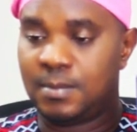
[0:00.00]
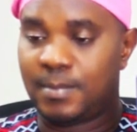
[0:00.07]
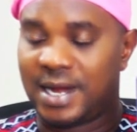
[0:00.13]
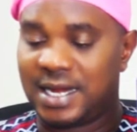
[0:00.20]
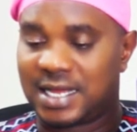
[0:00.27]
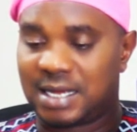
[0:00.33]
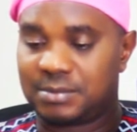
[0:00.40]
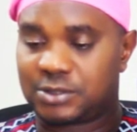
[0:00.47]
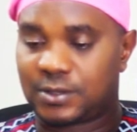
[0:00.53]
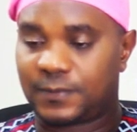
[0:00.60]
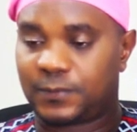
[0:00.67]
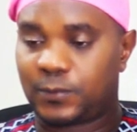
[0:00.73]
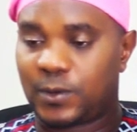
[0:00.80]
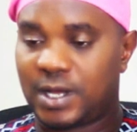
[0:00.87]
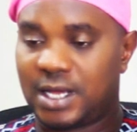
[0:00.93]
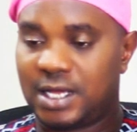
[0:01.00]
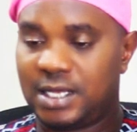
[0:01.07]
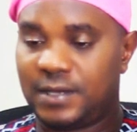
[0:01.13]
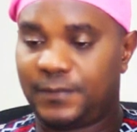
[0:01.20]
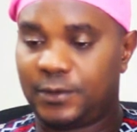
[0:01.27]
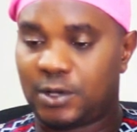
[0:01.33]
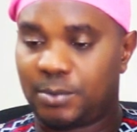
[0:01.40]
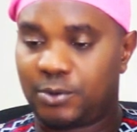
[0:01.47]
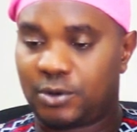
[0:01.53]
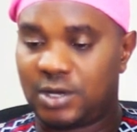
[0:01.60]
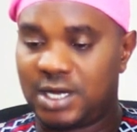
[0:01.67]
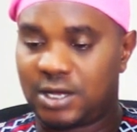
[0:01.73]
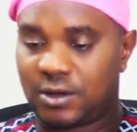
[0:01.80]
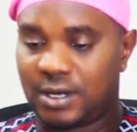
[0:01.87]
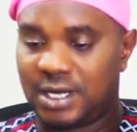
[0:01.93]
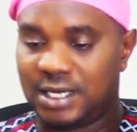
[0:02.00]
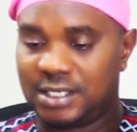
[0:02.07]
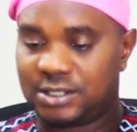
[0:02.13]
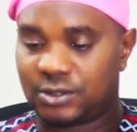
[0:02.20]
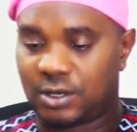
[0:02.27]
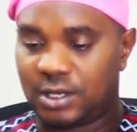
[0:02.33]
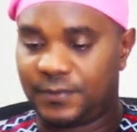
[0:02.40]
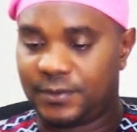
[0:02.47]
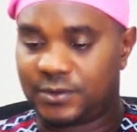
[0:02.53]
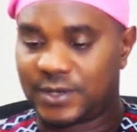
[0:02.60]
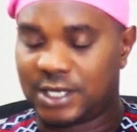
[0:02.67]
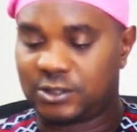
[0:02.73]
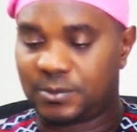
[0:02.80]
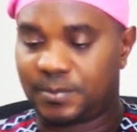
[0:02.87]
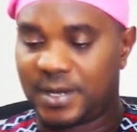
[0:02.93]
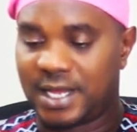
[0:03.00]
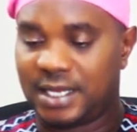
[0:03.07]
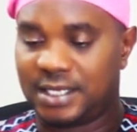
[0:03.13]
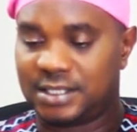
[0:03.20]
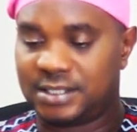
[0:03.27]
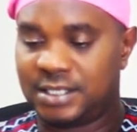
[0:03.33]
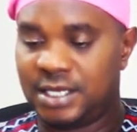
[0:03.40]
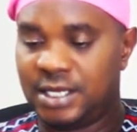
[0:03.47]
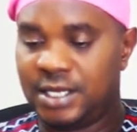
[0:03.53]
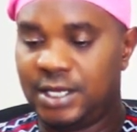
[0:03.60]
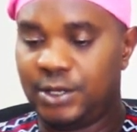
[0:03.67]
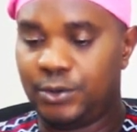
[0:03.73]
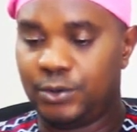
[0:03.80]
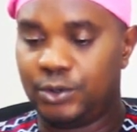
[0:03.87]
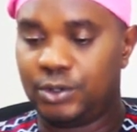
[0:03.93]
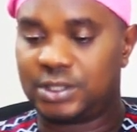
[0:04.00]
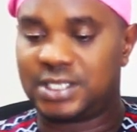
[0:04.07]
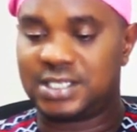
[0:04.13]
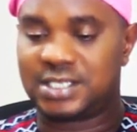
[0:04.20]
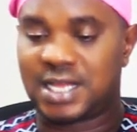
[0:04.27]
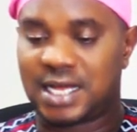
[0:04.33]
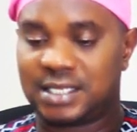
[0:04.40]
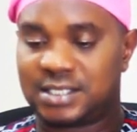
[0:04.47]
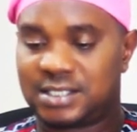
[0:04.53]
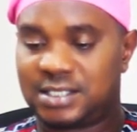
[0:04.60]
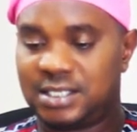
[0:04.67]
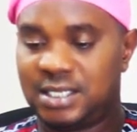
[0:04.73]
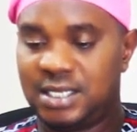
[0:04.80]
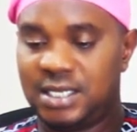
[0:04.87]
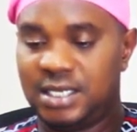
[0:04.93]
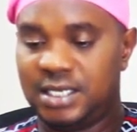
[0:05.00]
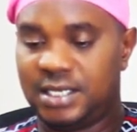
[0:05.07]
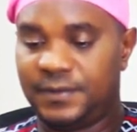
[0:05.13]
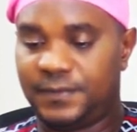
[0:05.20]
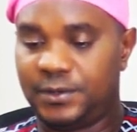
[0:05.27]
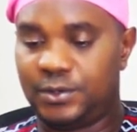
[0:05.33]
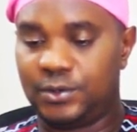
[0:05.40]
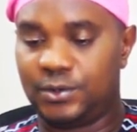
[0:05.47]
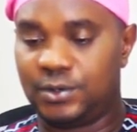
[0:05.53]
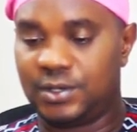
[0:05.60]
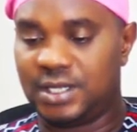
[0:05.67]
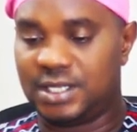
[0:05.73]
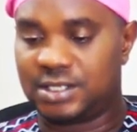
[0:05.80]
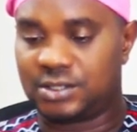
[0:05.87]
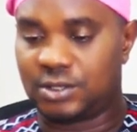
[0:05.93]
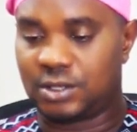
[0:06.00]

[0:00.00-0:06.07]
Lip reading: Manycam software. If you double click on it, or if you try to play it, you notice that the video is